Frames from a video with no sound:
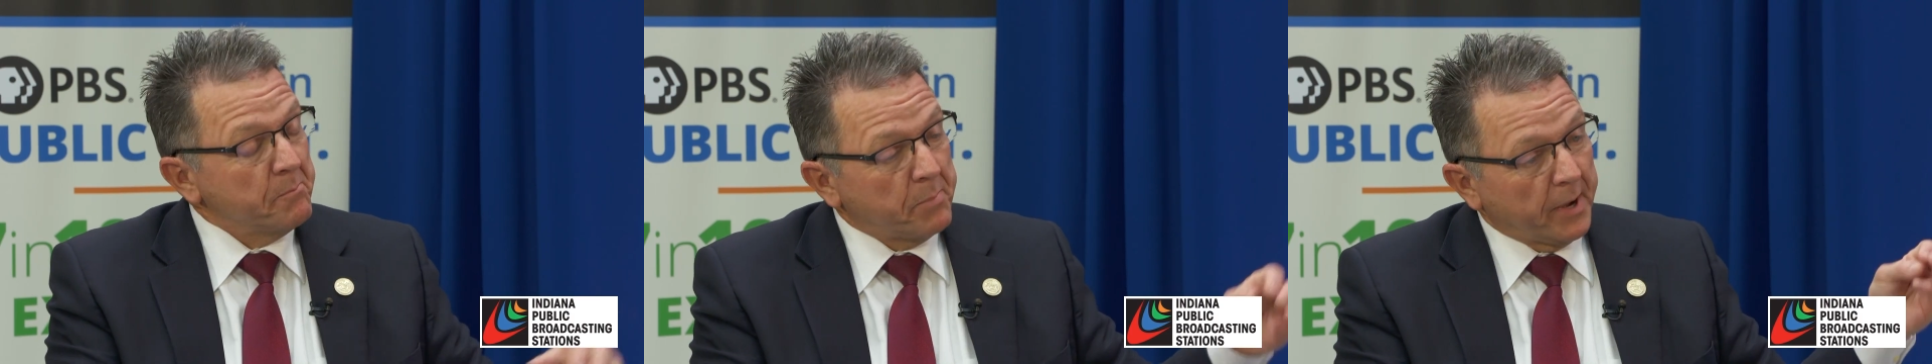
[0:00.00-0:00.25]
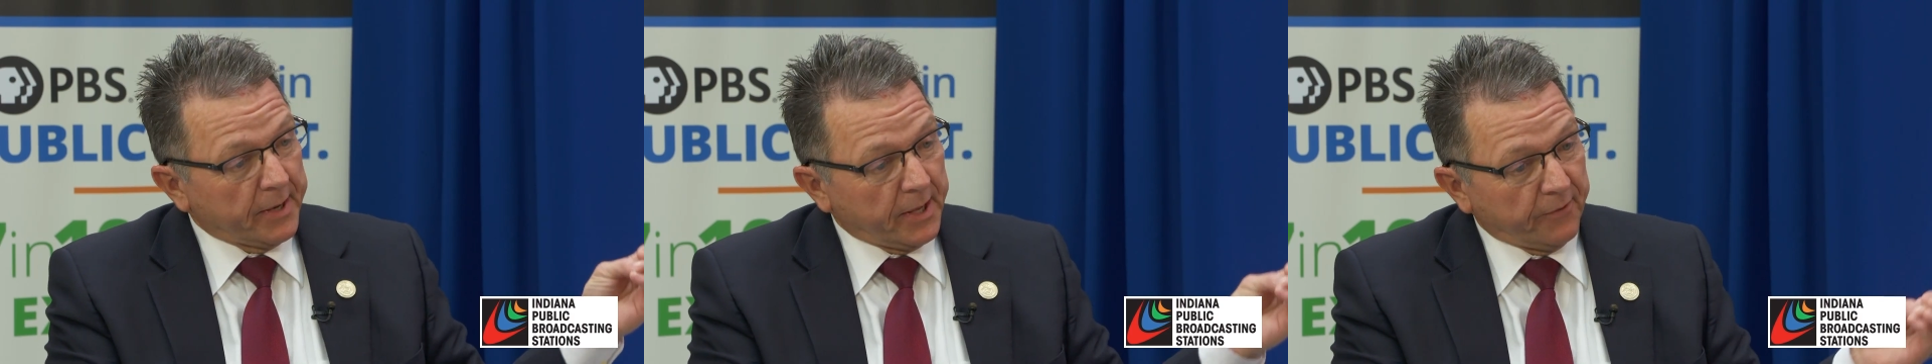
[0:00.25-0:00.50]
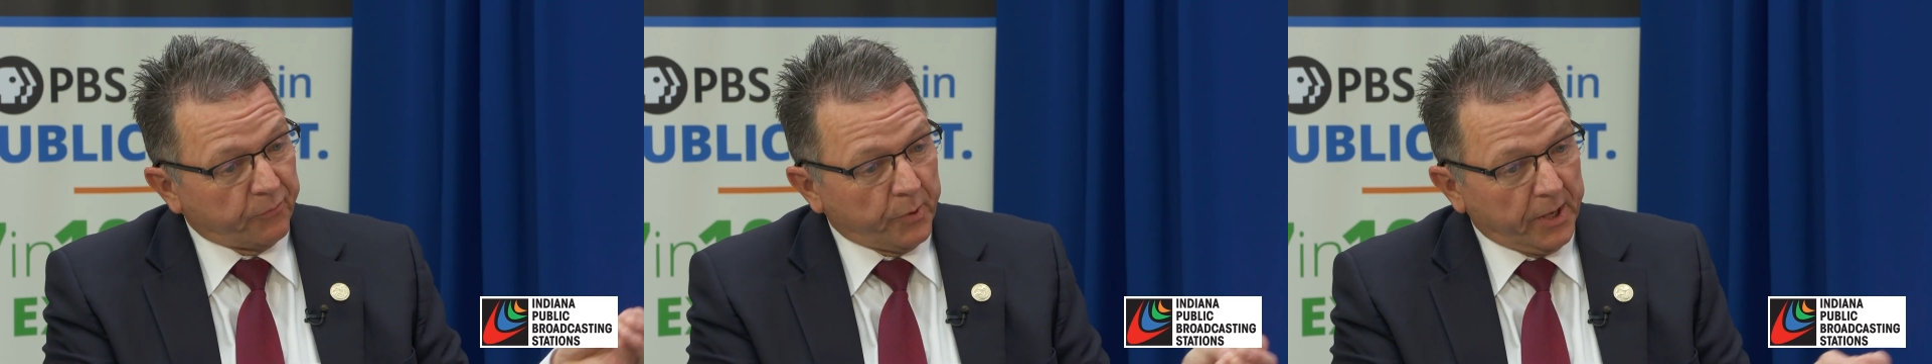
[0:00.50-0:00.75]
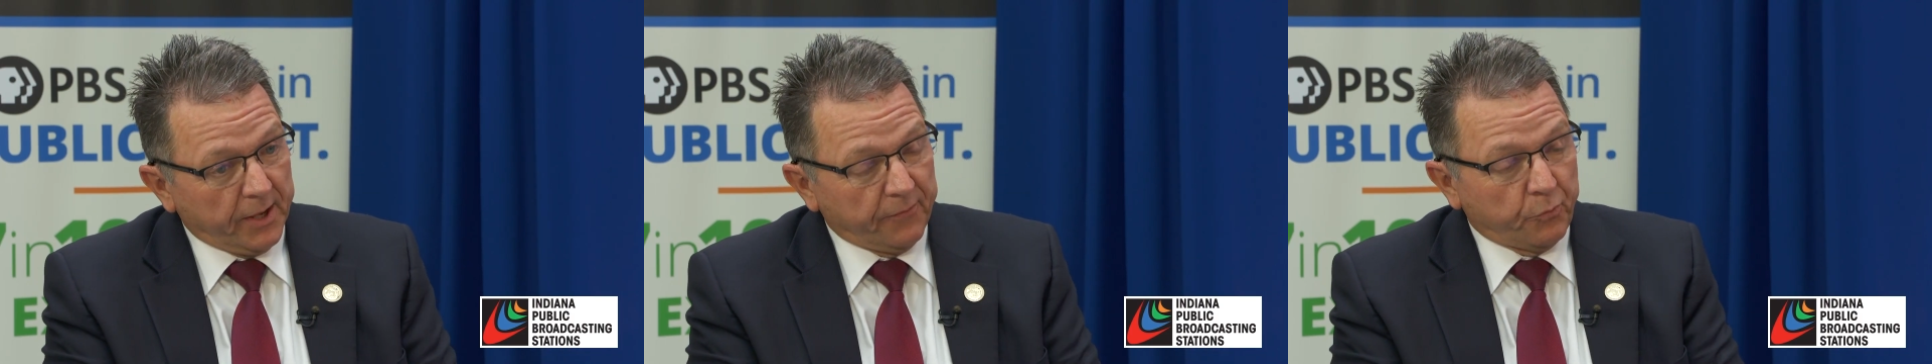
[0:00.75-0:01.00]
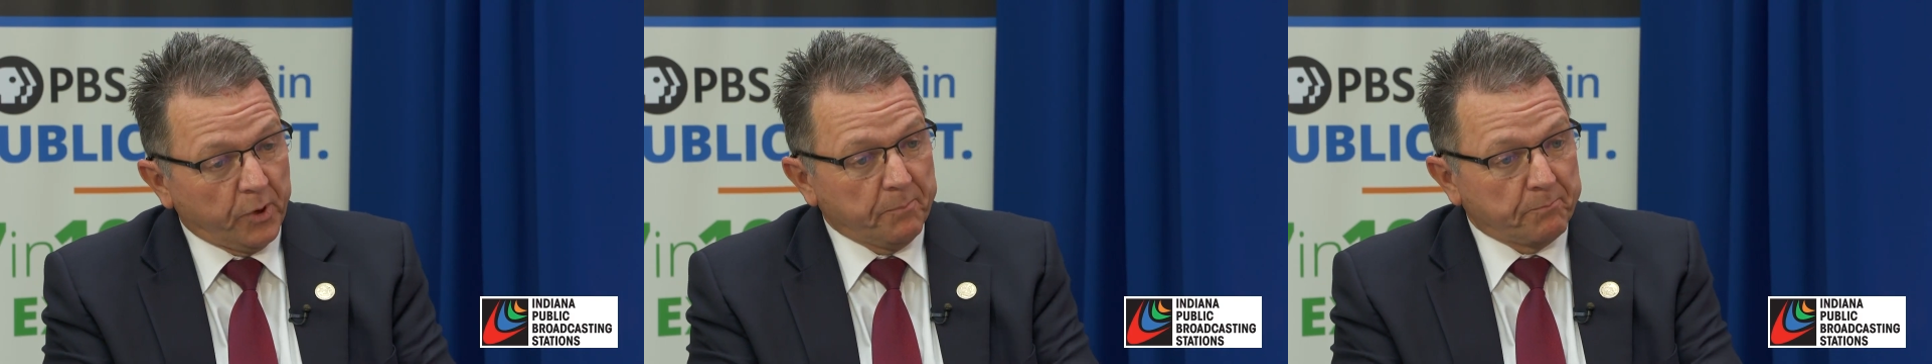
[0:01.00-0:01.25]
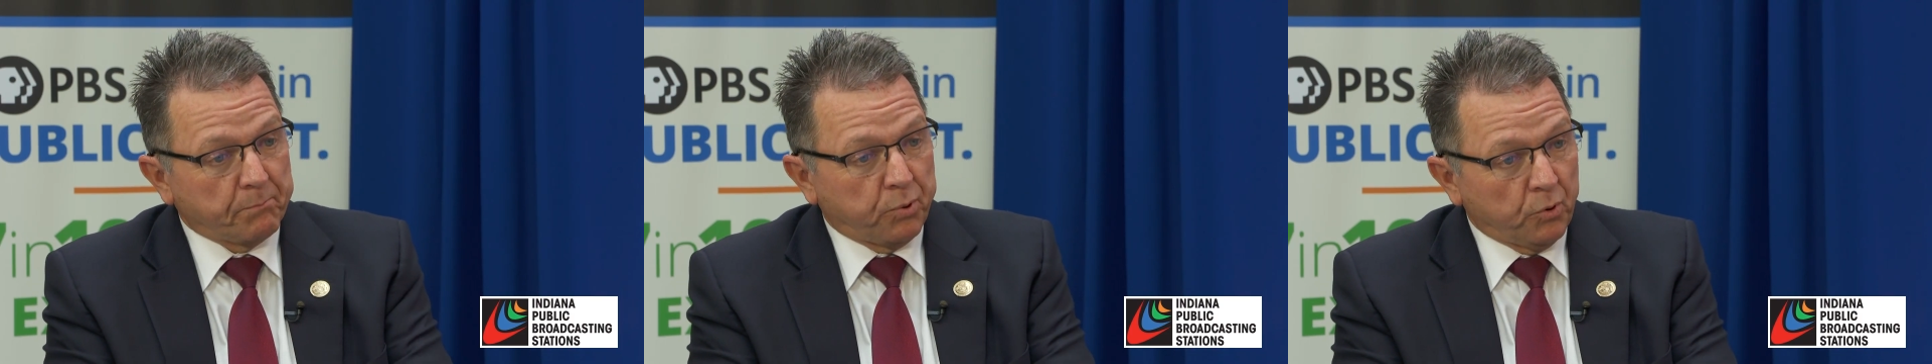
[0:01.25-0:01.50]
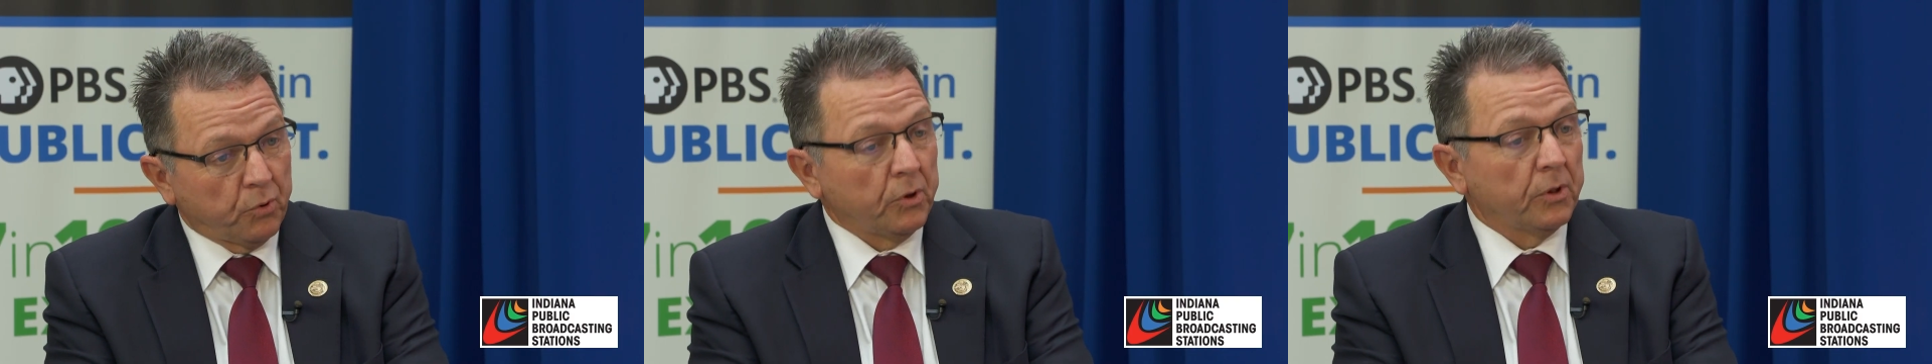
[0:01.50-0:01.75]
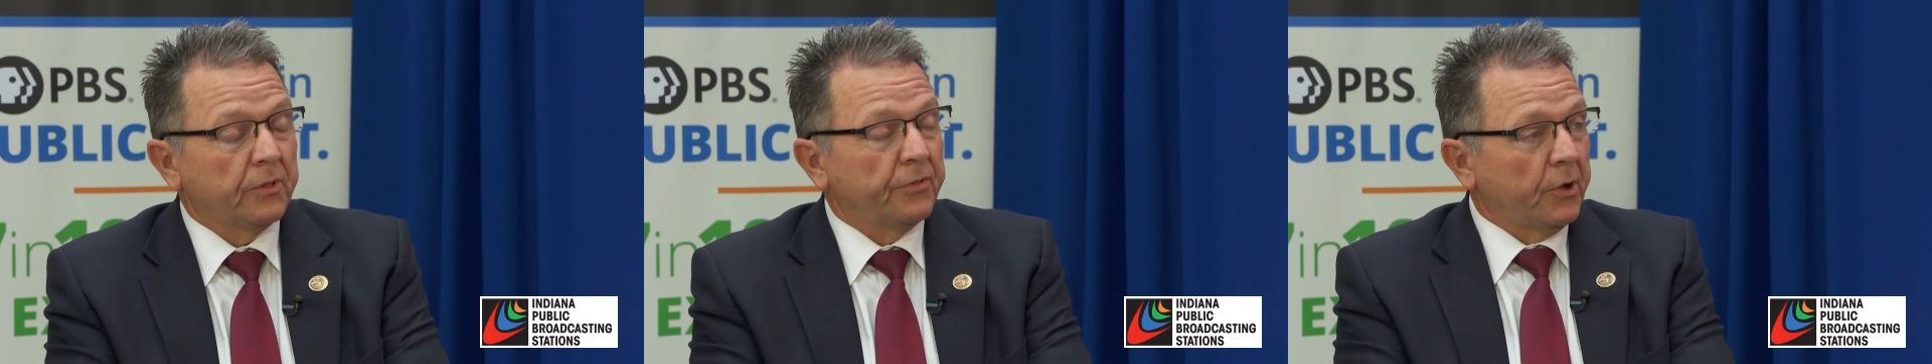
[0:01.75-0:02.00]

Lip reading: But if we pull